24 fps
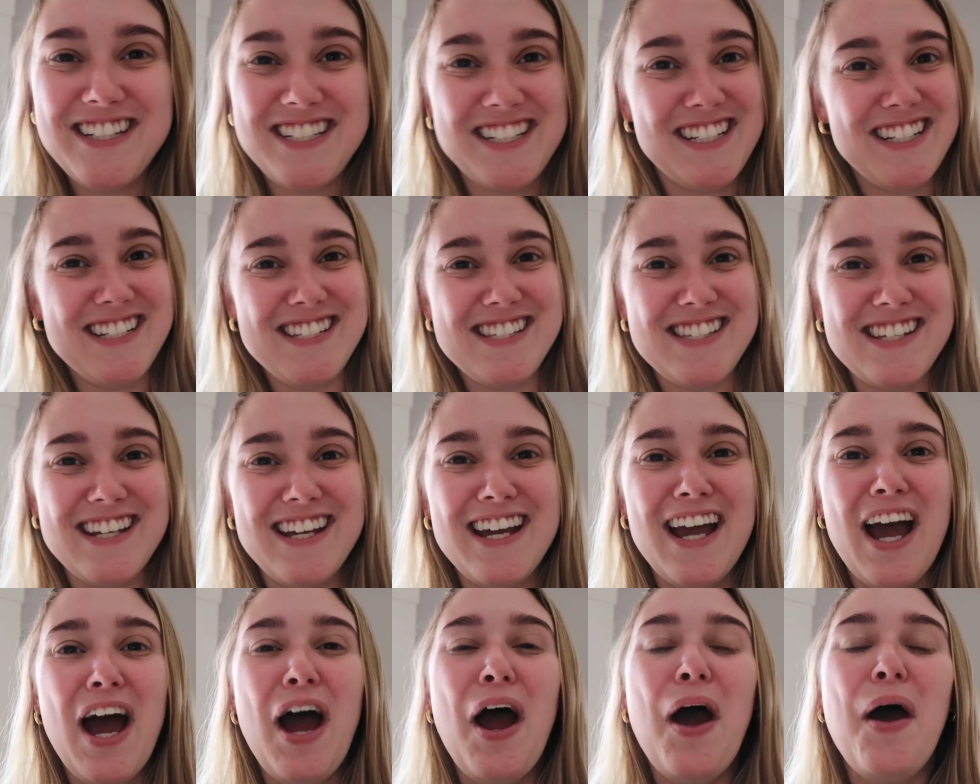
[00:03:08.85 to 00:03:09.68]

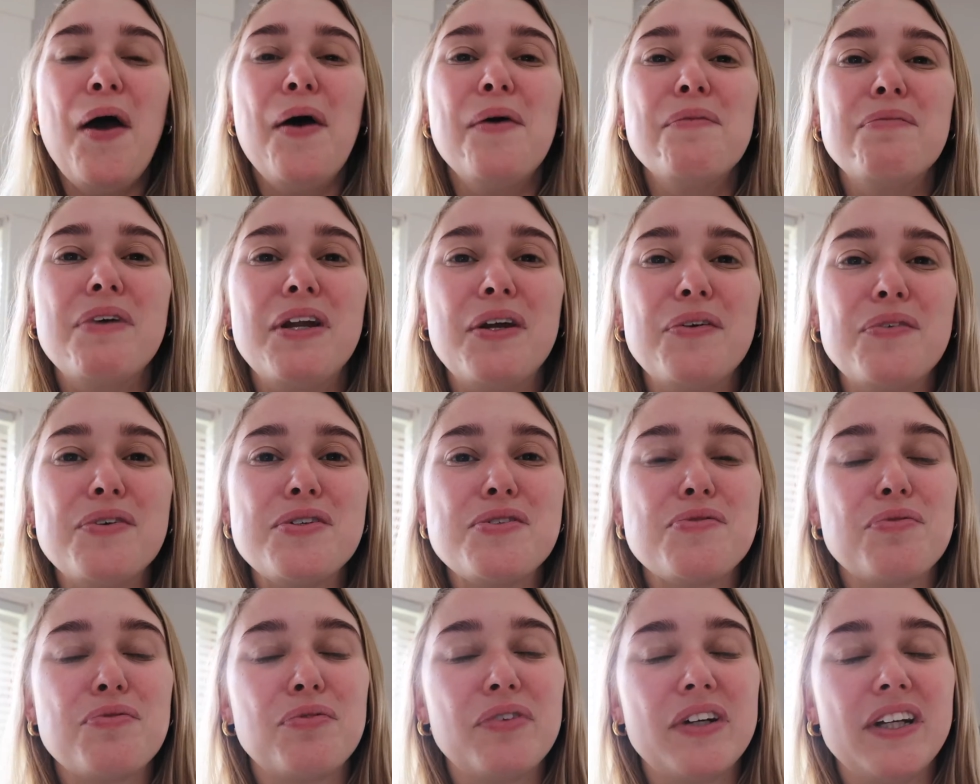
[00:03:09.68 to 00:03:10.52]
cheesy, but it
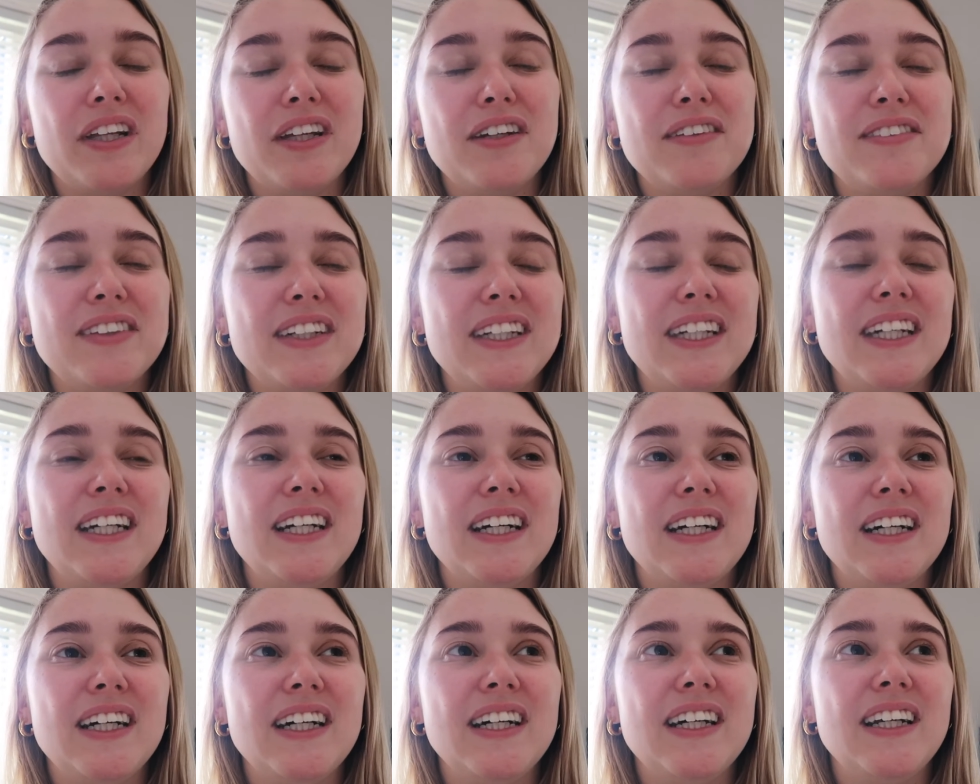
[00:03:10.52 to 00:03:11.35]
was really, really
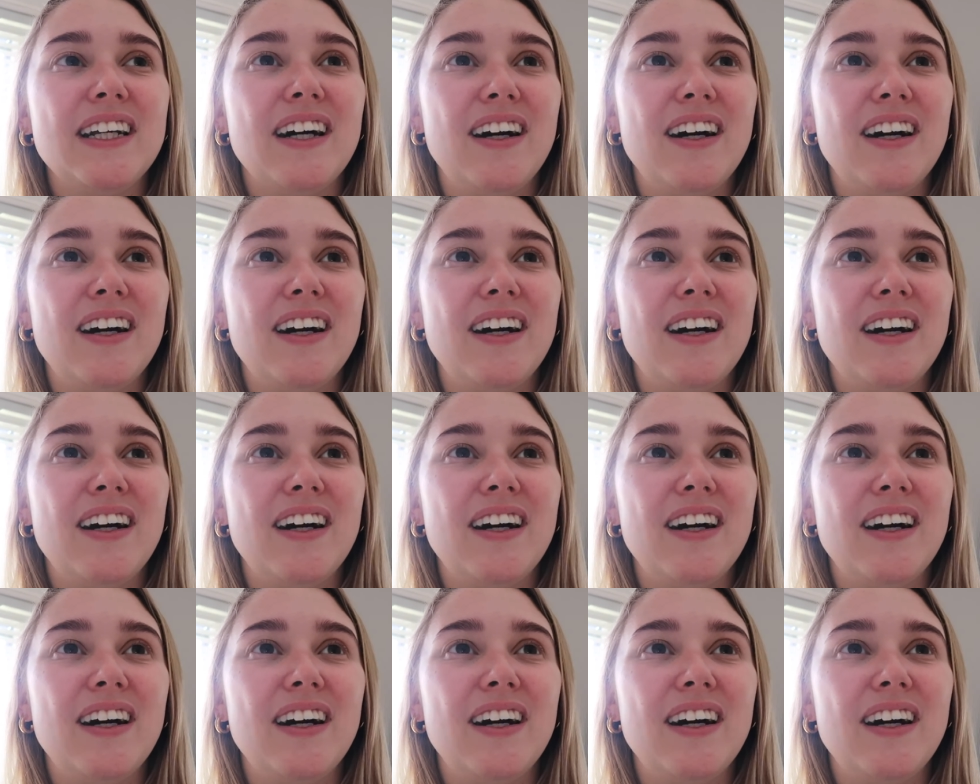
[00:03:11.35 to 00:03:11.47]
good.